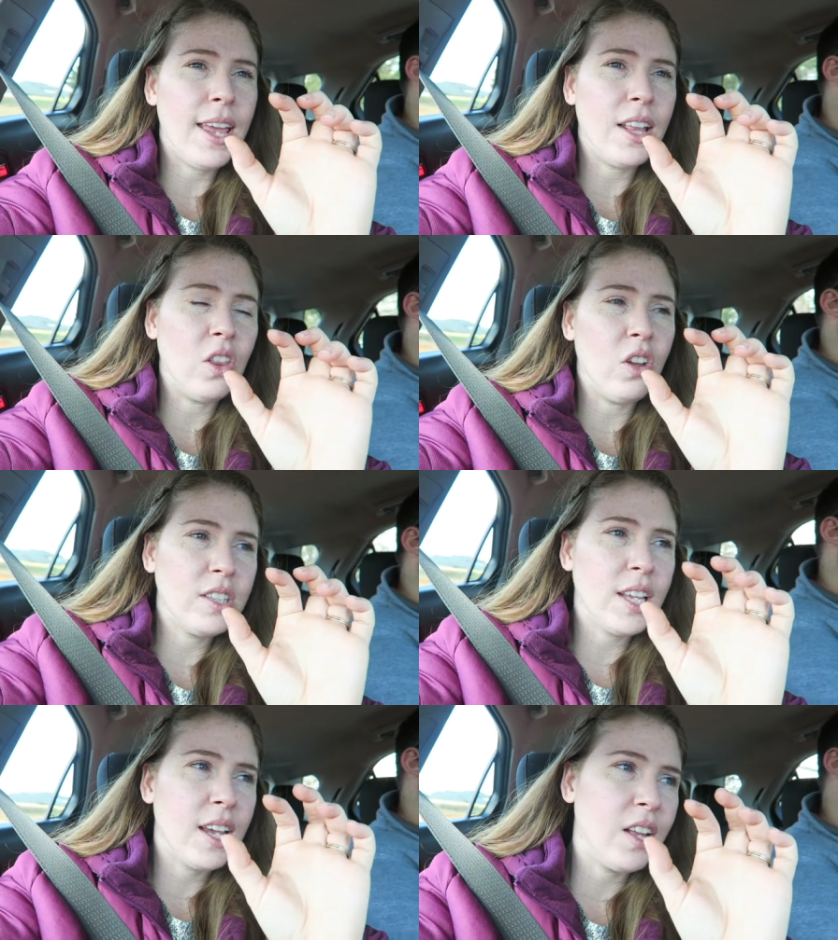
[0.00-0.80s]
It
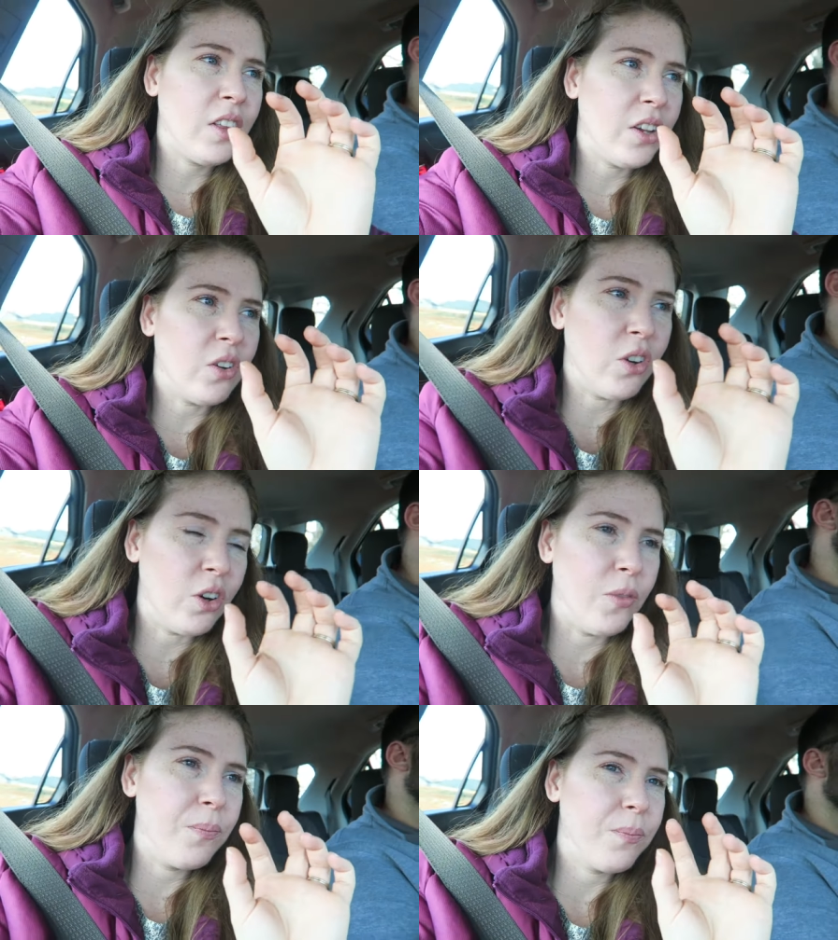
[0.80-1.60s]
looks like a
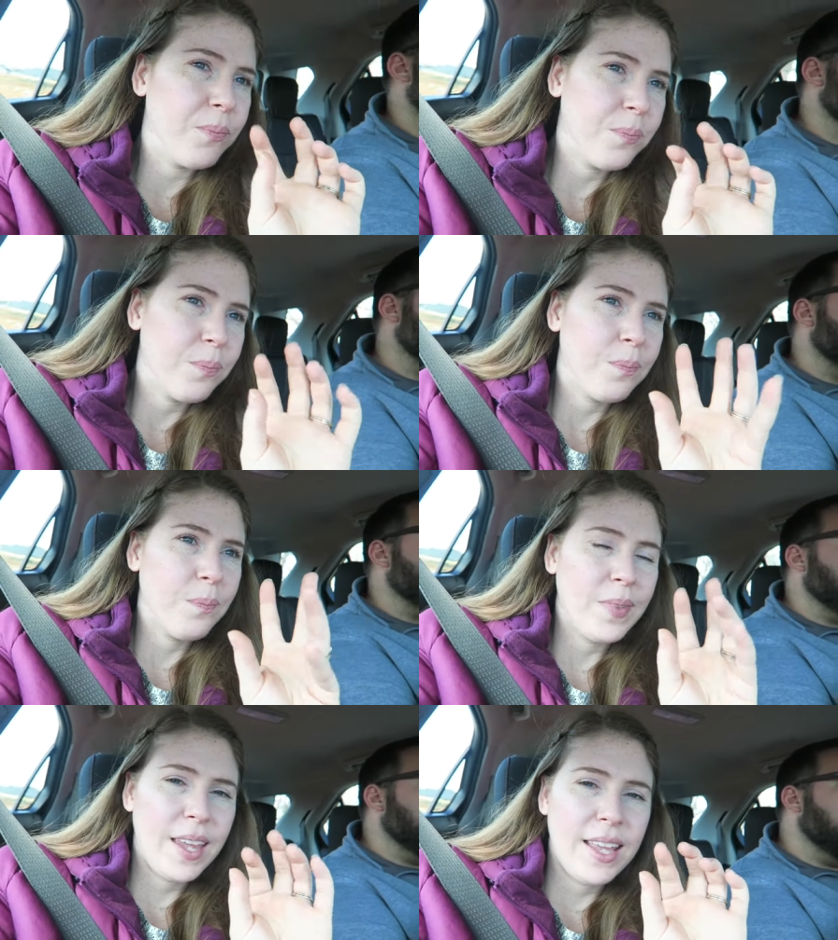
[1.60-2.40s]
little,
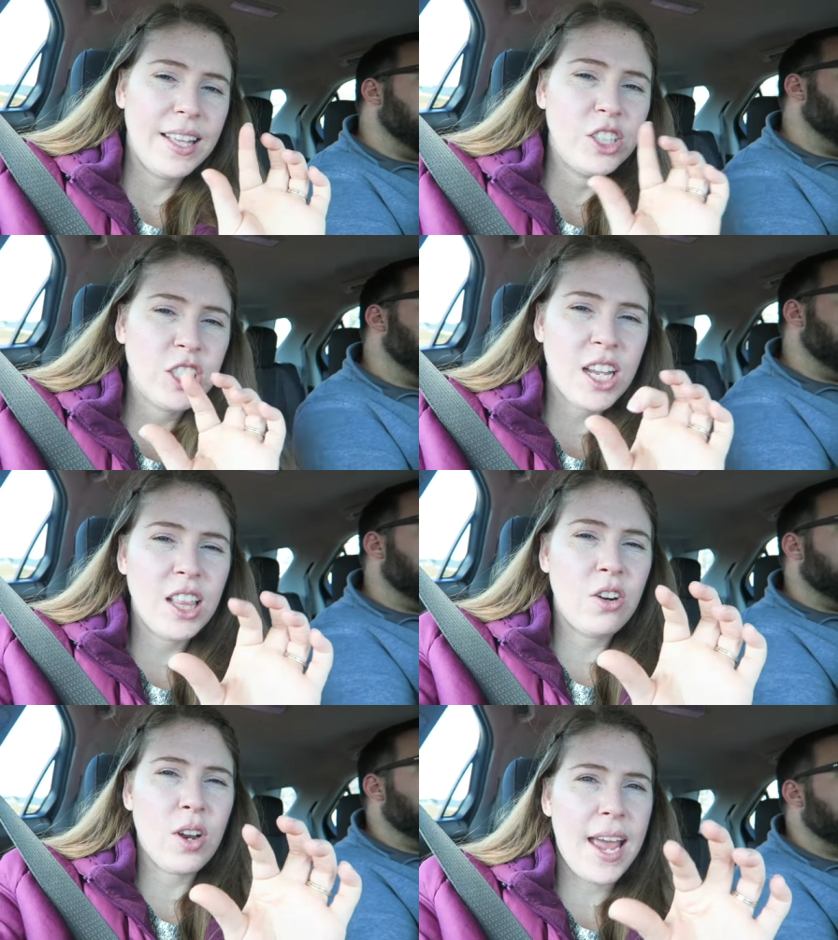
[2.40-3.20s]
just like a little